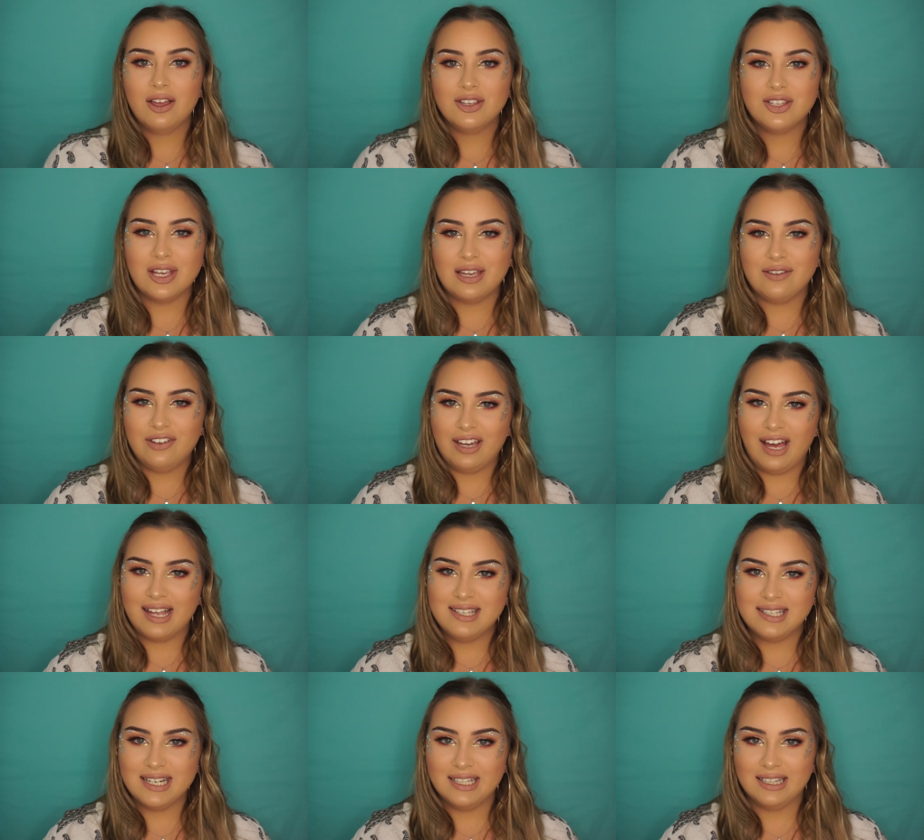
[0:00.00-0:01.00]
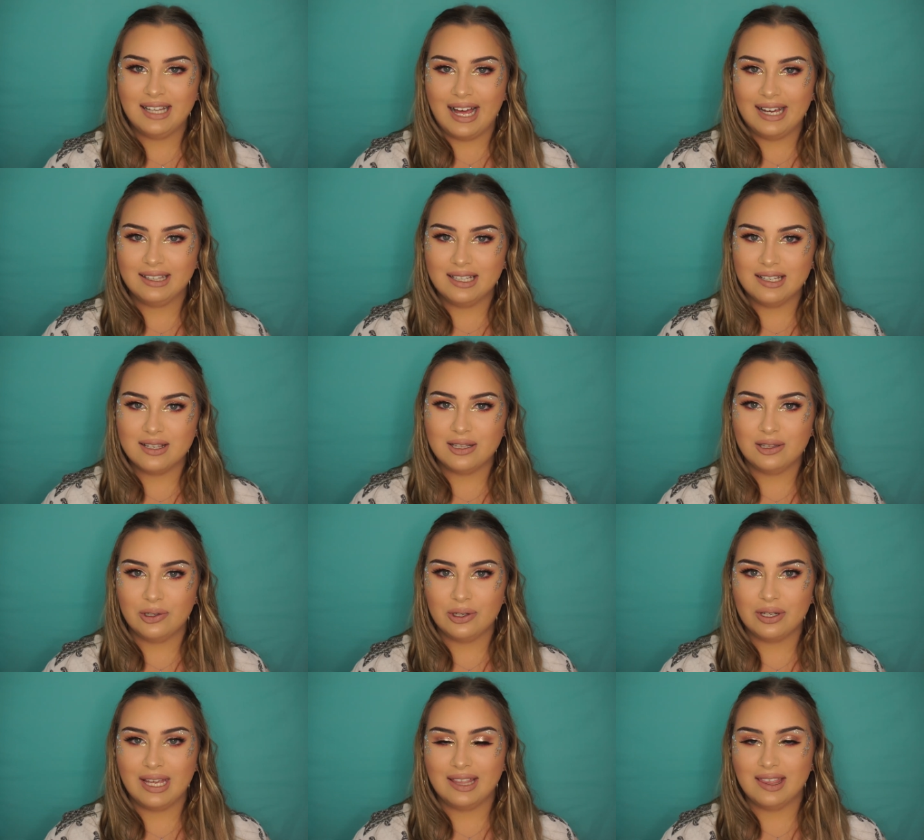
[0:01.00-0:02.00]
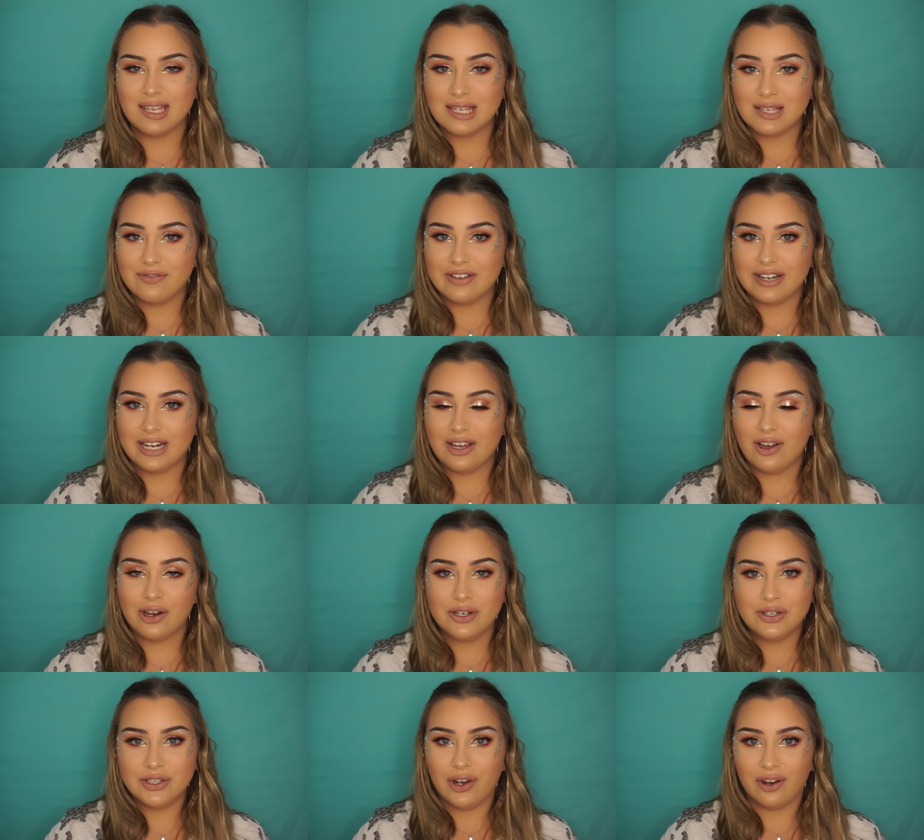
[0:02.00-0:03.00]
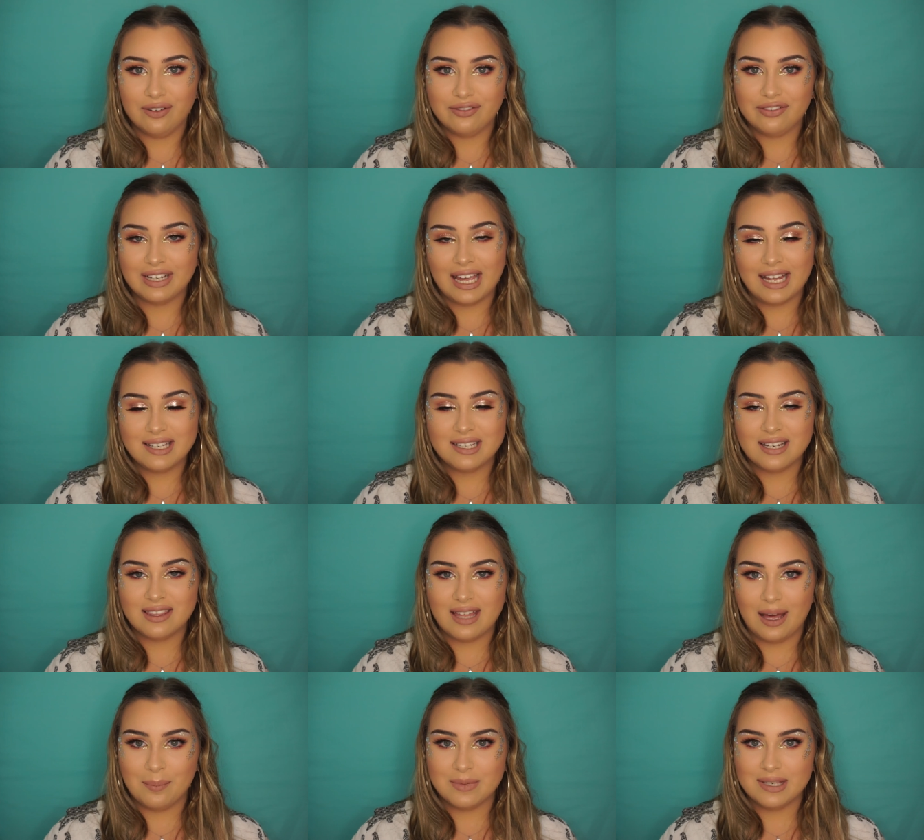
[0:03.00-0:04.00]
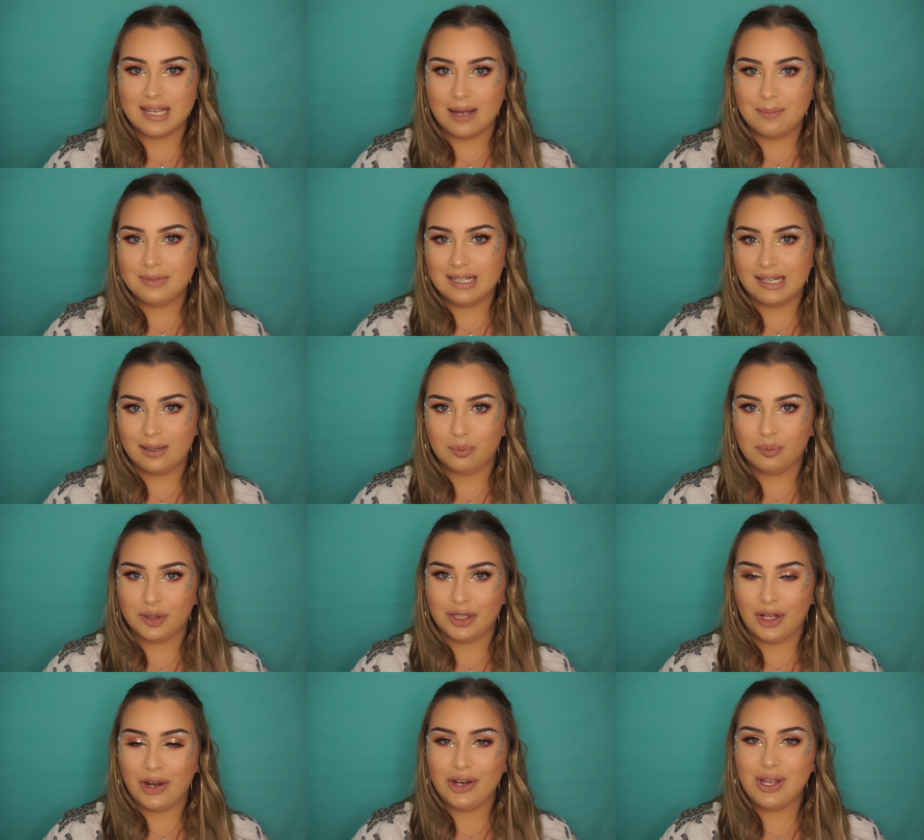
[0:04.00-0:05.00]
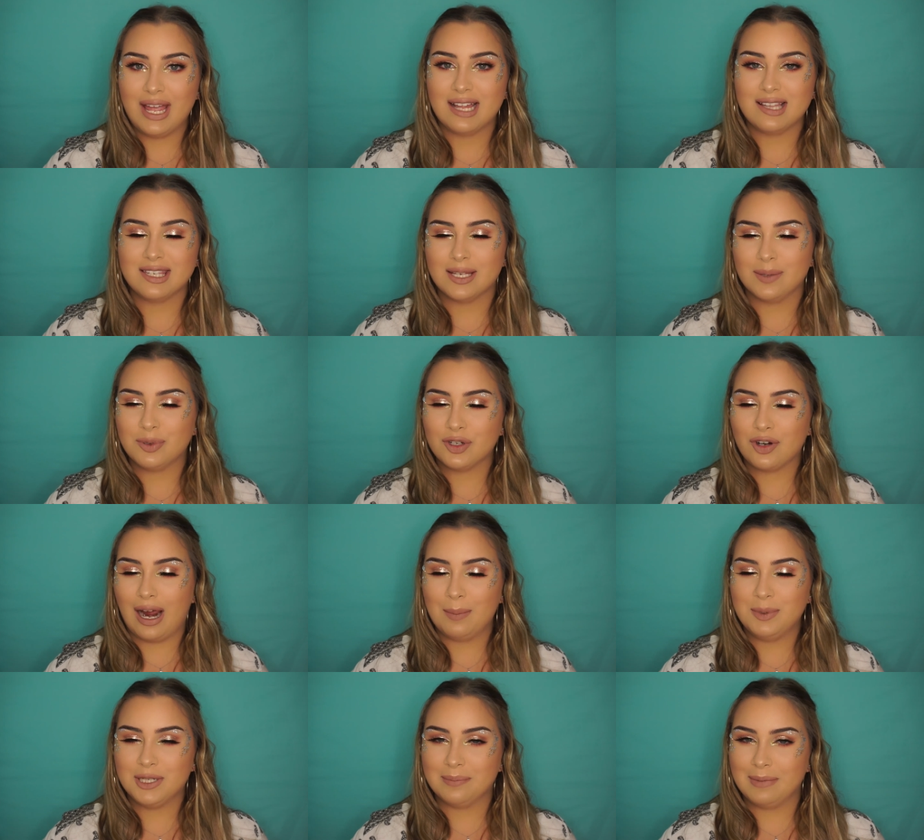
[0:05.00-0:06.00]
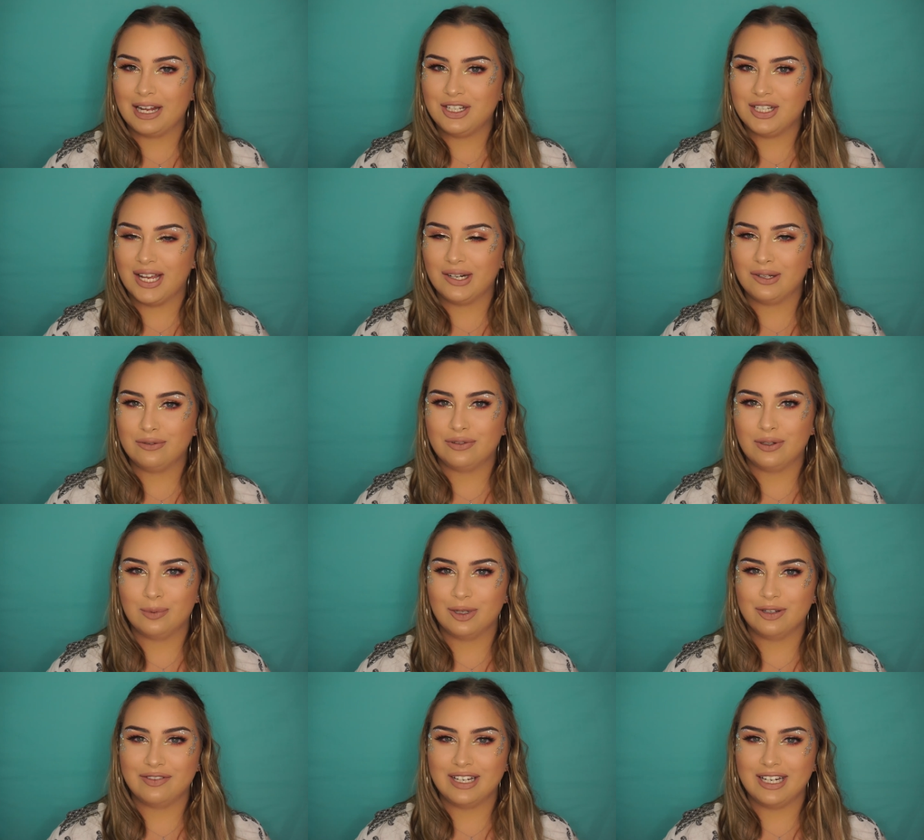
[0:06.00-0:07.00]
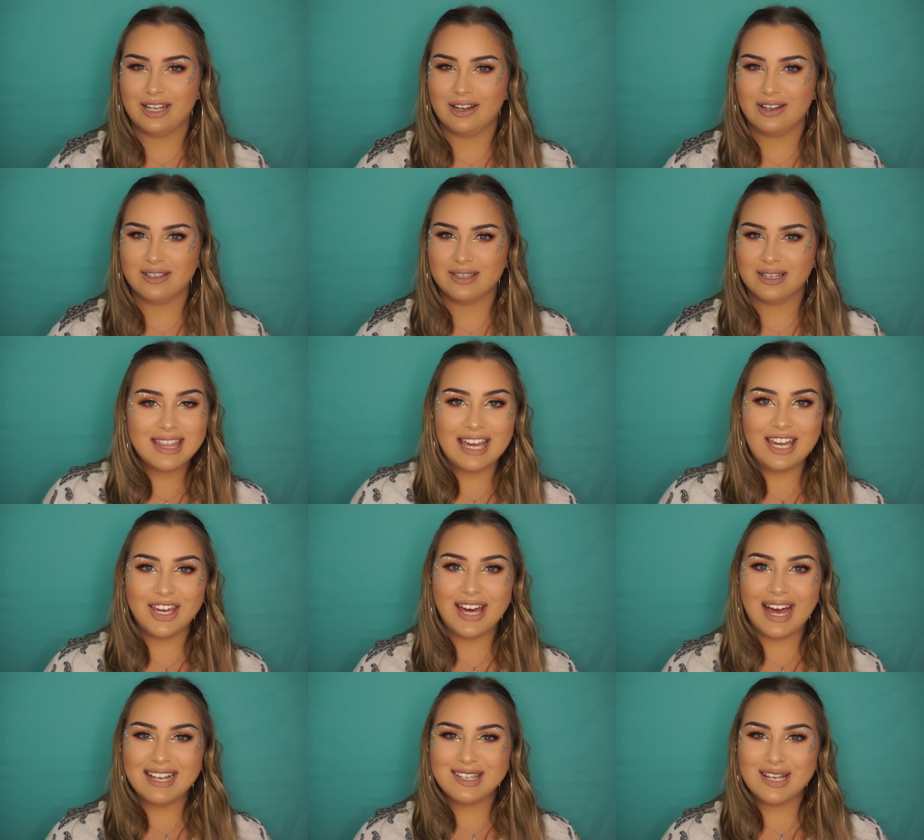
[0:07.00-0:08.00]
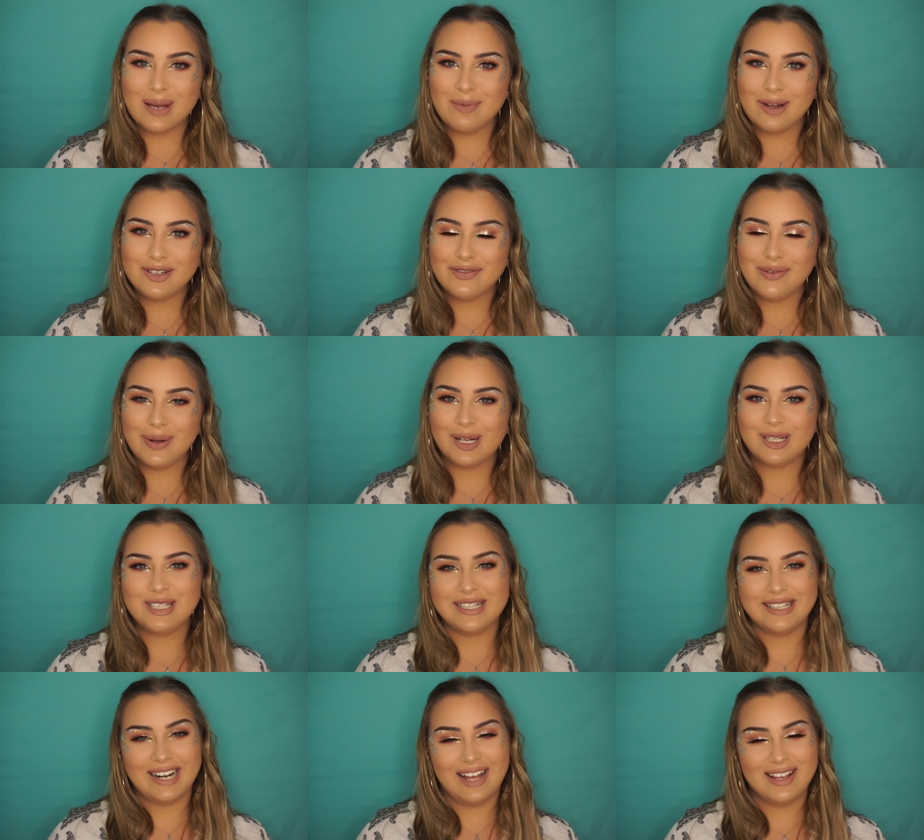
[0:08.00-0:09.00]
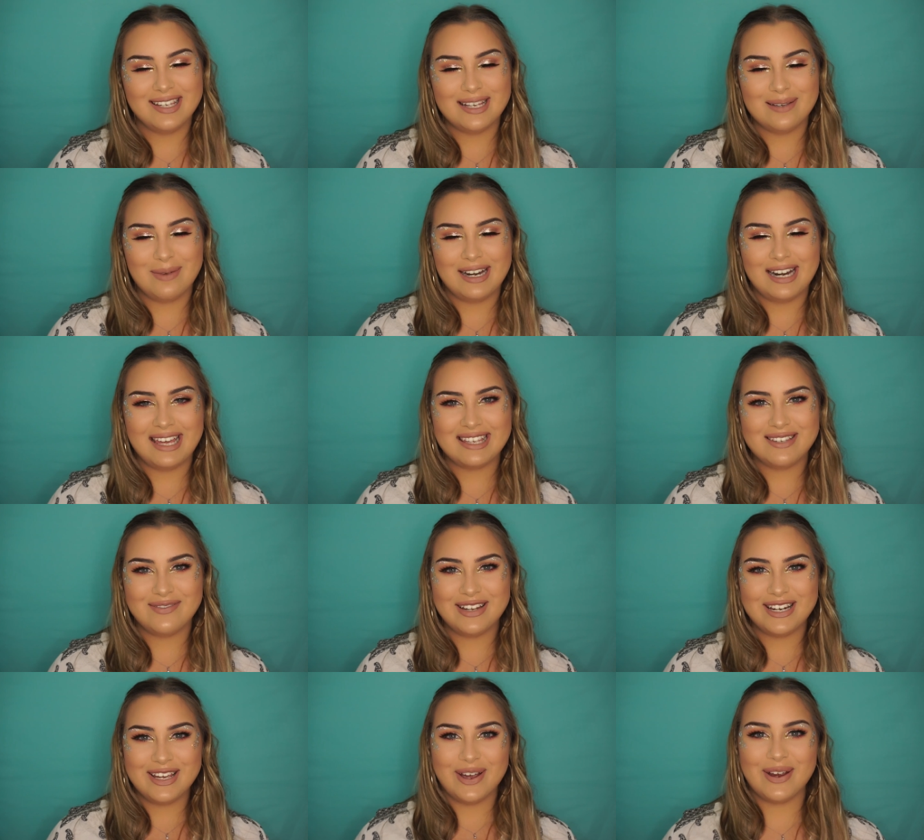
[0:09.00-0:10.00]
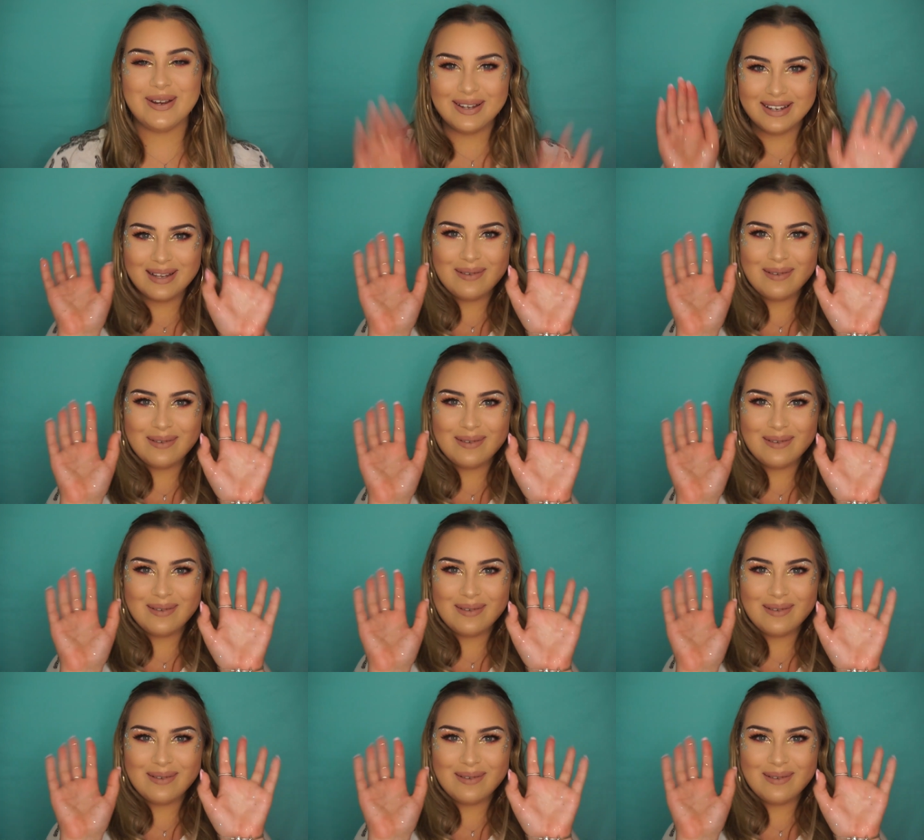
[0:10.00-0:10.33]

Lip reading: So if you guys did like this look and this video, don't forget to thumbs up down below and subscribe to my channel for more videos. Thank you guys so much for watching. I'll see you in my next video.